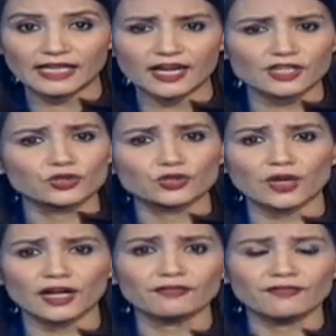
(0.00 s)
scare due to
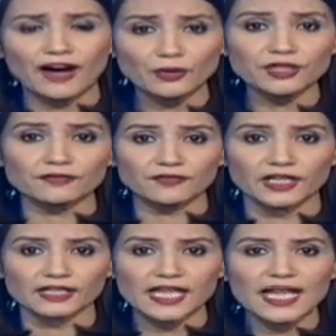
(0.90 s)
unfounded
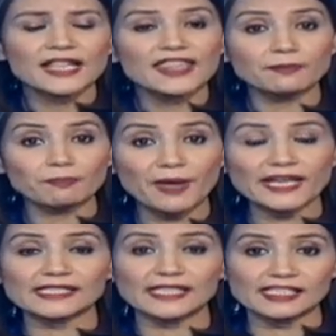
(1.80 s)
fears that
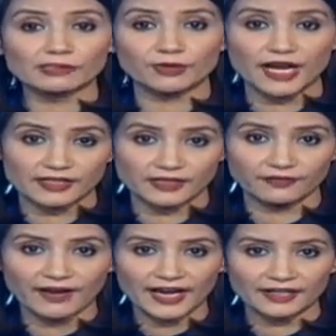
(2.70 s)
pets can spread the
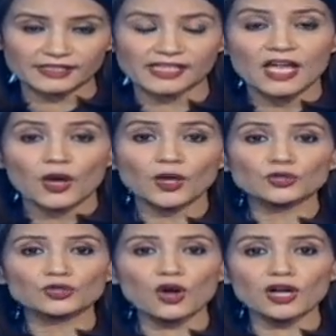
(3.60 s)
virus. Well,
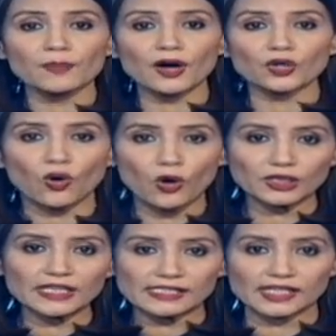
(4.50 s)
to talk about all
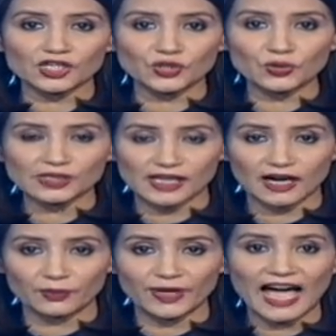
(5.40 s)
these issues,
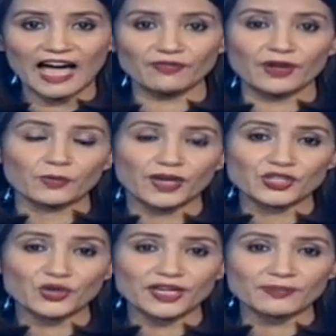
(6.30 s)
we are
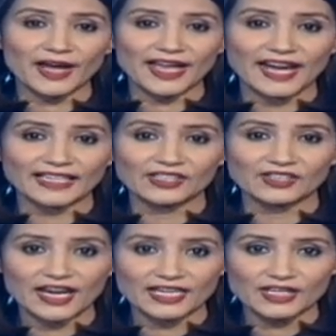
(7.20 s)
joined by Anil
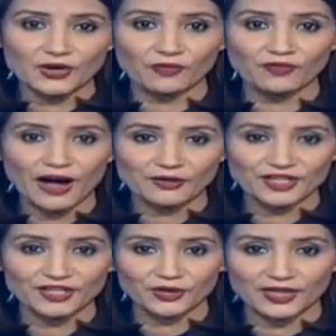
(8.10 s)
Reddy,
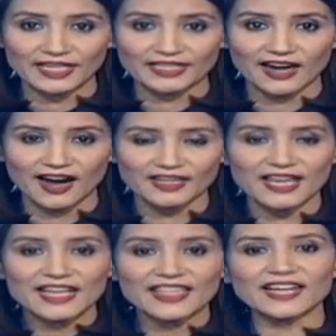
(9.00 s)
co-founder Donate Cart,
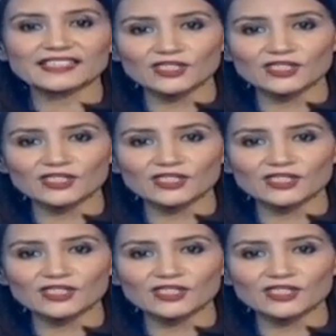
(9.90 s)
that has